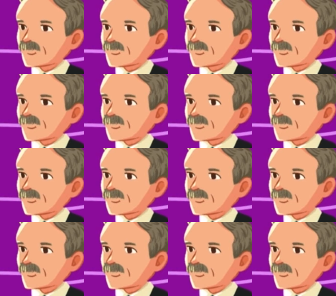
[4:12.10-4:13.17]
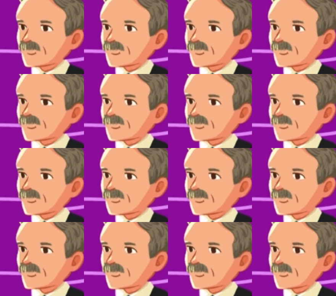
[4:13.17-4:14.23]

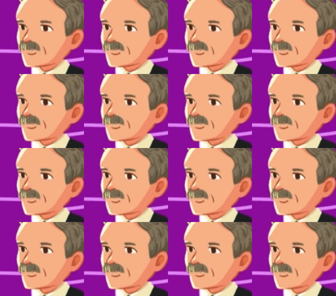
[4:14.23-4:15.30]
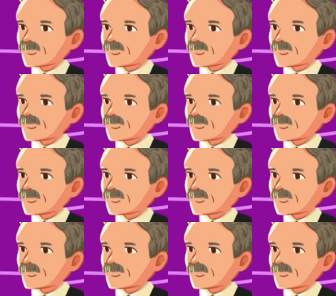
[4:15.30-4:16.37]

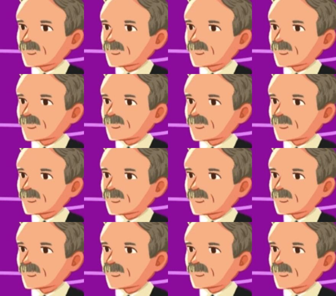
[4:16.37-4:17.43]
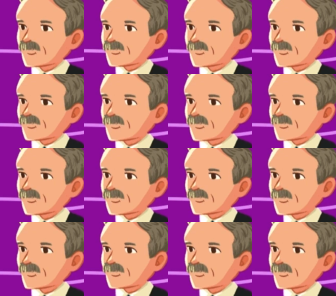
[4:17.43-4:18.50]

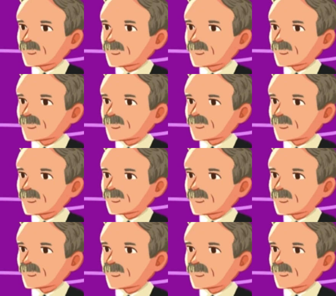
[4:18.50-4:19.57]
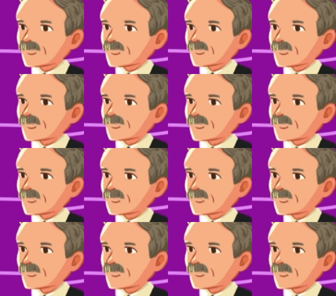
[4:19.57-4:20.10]
The person shown says nothing.